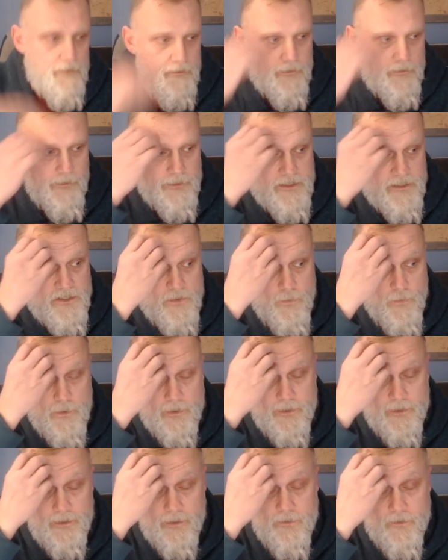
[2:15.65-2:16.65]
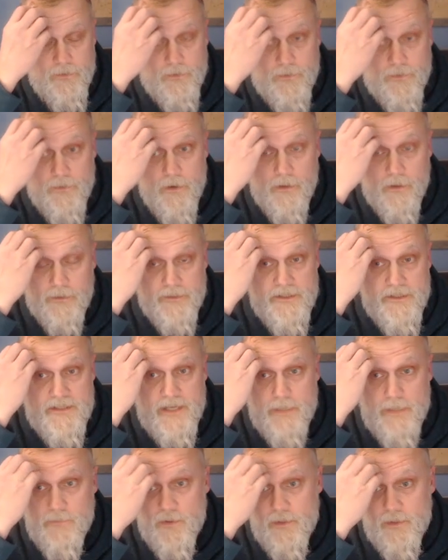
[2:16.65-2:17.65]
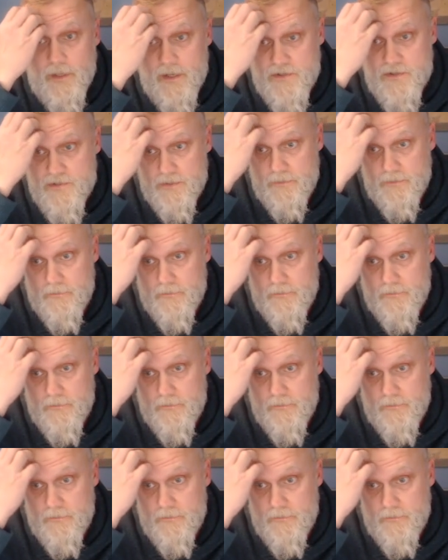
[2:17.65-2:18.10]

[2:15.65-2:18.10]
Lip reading: and a squad and a crew all in the same location?